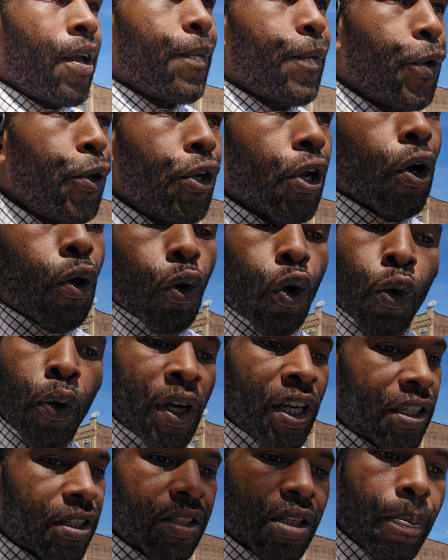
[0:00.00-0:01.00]

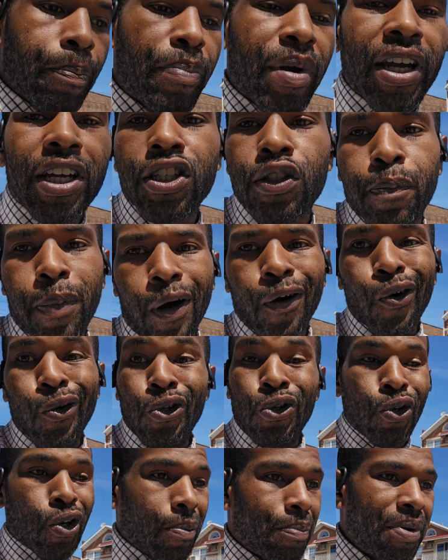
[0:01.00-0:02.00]
Queens is the biggest borough.
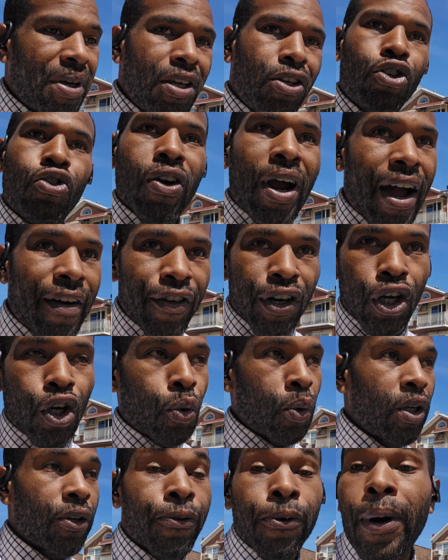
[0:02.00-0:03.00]
You could be driving in
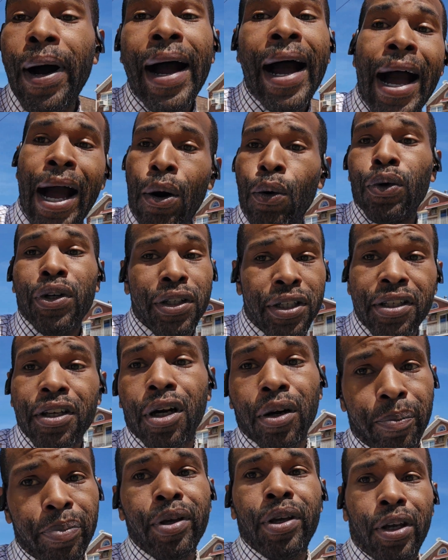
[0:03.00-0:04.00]
Queens for an hour and
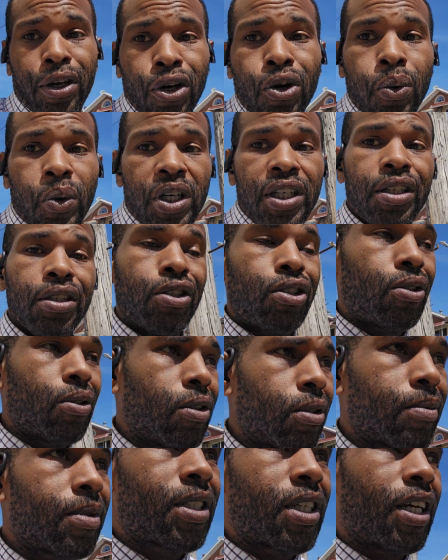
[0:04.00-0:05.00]
still be in Queens. You know
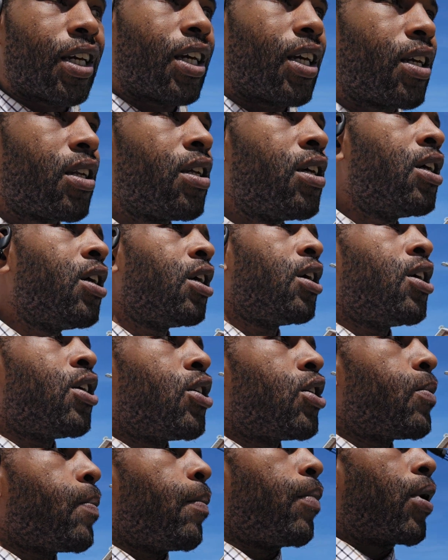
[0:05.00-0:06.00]
what I'm saying?
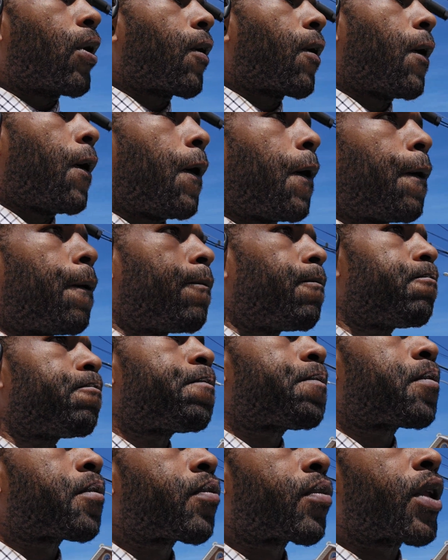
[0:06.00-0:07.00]
But
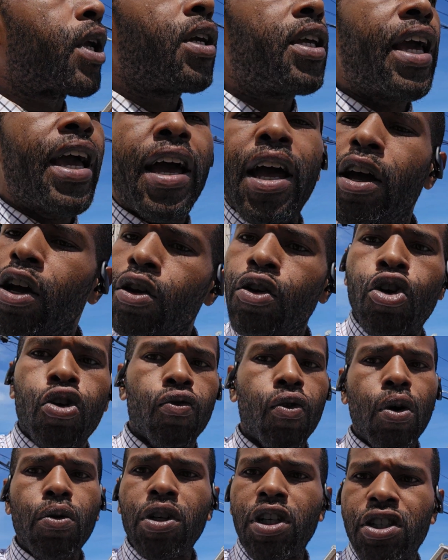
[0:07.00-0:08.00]
yeah,
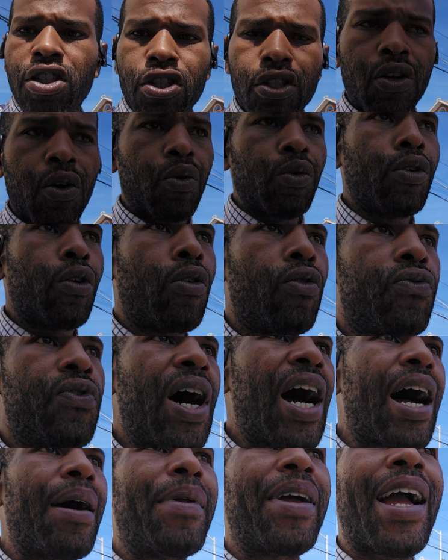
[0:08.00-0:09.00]
Corona's its own little
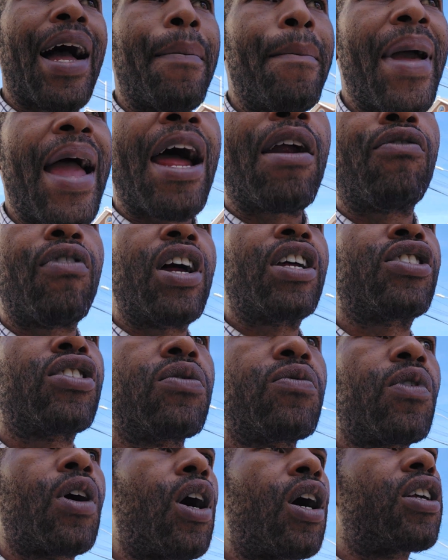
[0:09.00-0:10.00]
vibe. They got mad
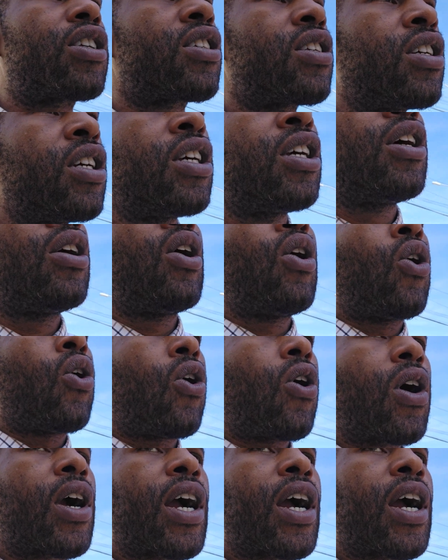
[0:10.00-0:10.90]
restaurants, all